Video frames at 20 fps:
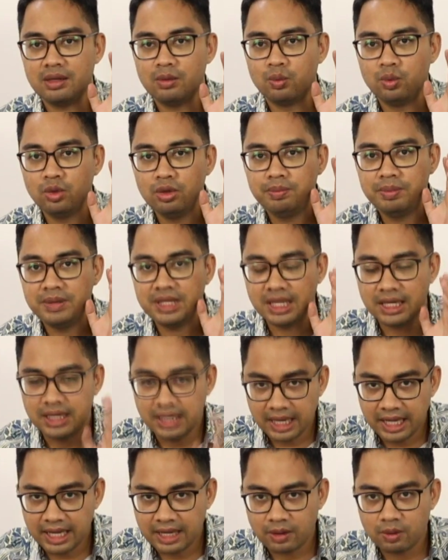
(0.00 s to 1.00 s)
would be
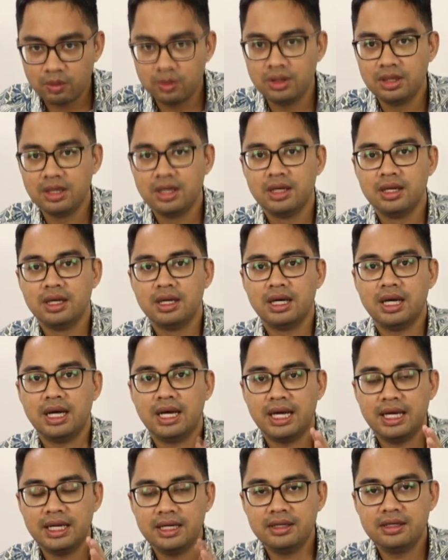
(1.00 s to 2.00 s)
allowed
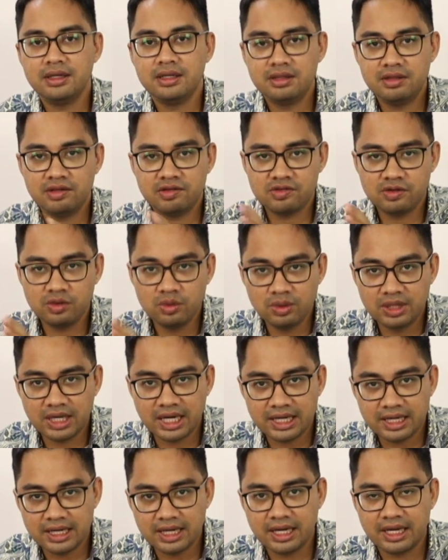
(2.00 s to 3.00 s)
under this new
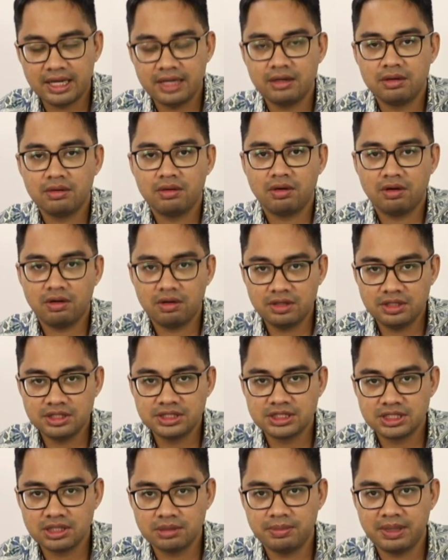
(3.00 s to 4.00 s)
guideline on
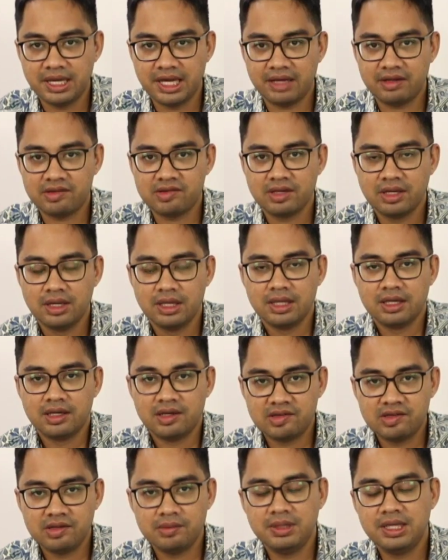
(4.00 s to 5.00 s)
digital banks?
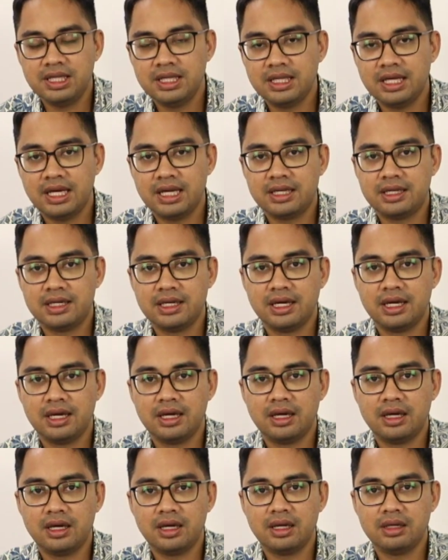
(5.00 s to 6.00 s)
Does it mean that
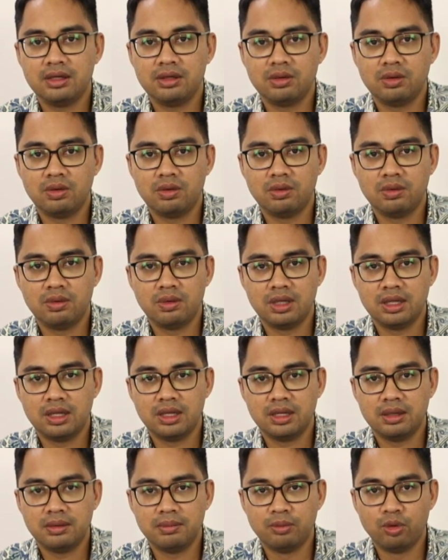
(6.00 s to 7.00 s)
uh, you know
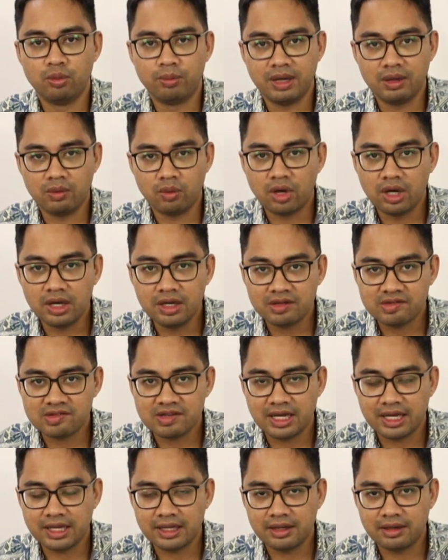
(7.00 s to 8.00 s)
uh, mobile wallets
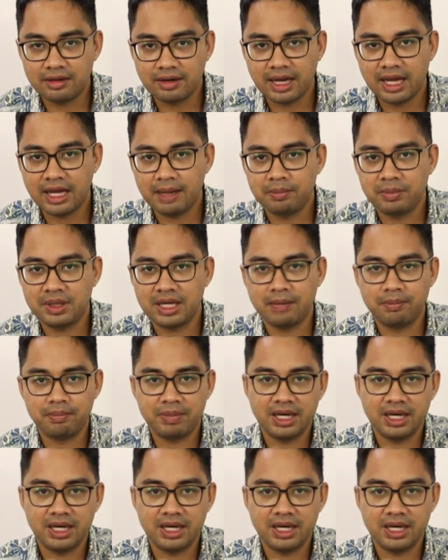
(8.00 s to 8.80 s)
like Grab can